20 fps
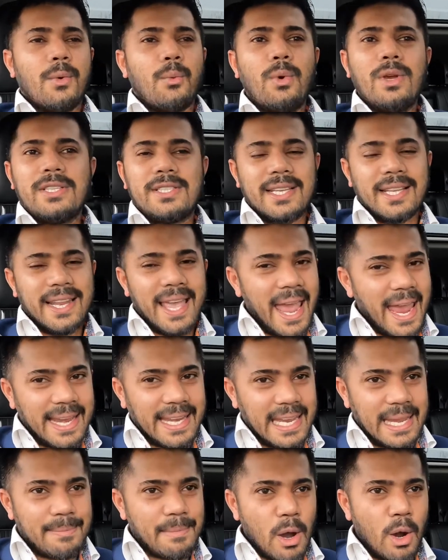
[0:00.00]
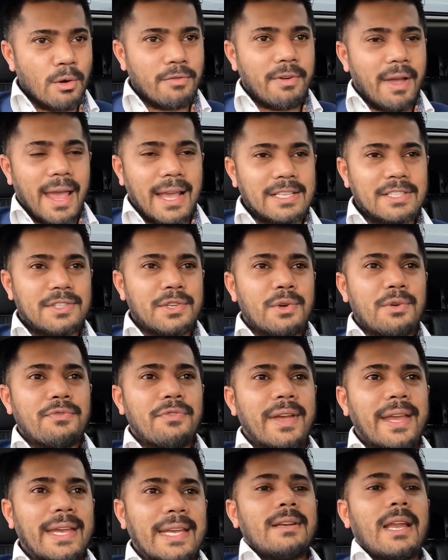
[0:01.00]
We sell any amount of
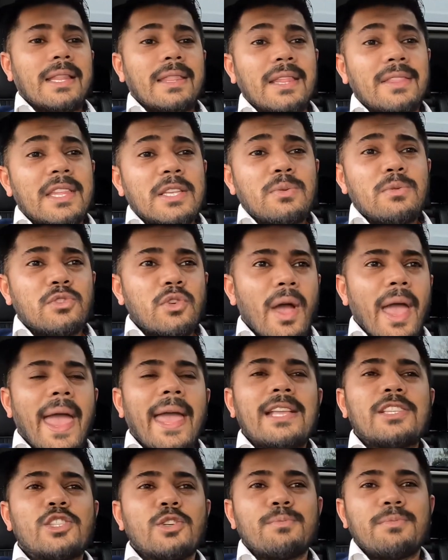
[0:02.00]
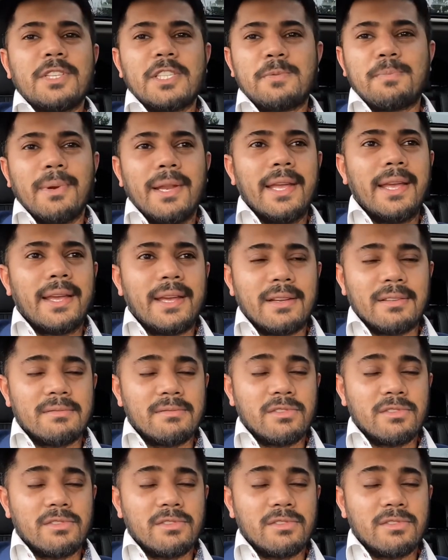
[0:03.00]
SUV. Like this one's got heads-up display.